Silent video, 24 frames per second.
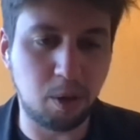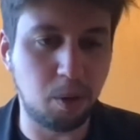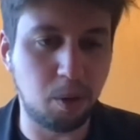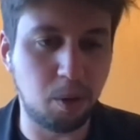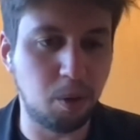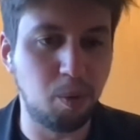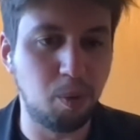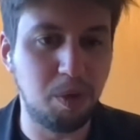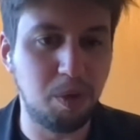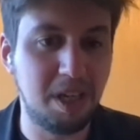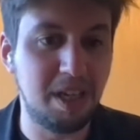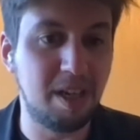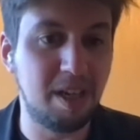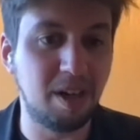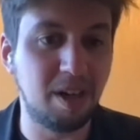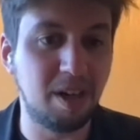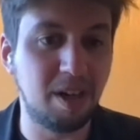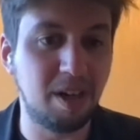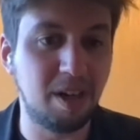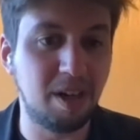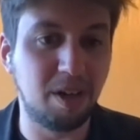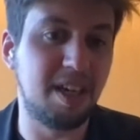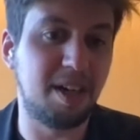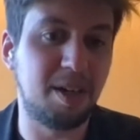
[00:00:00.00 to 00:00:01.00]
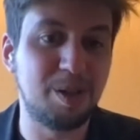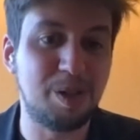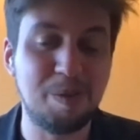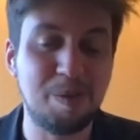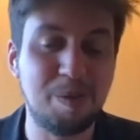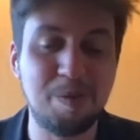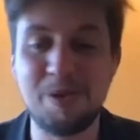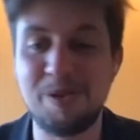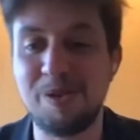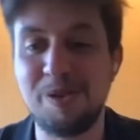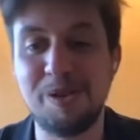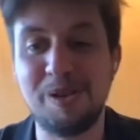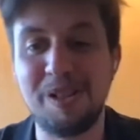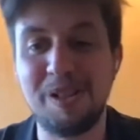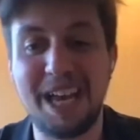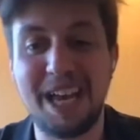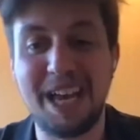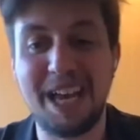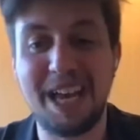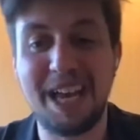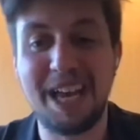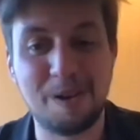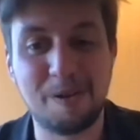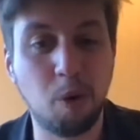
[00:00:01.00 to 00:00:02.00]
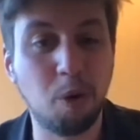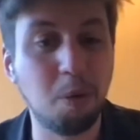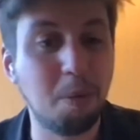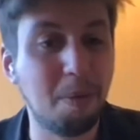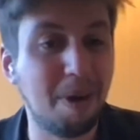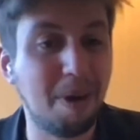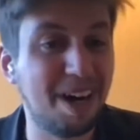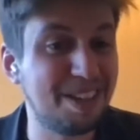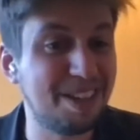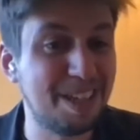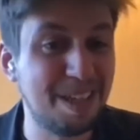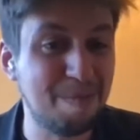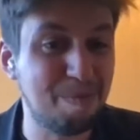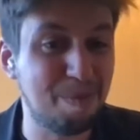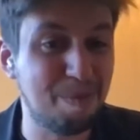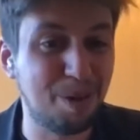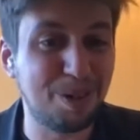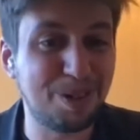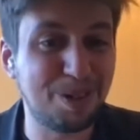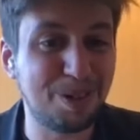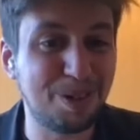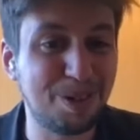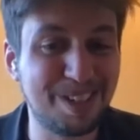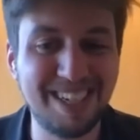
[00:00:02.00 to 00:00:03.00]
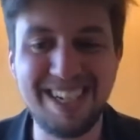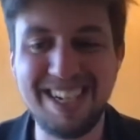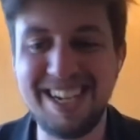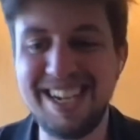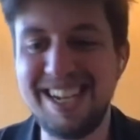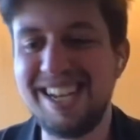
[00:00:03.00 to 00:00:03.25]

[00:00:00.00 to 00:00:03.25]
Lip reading: So we count in our customers the likes of Walmart and Porsche.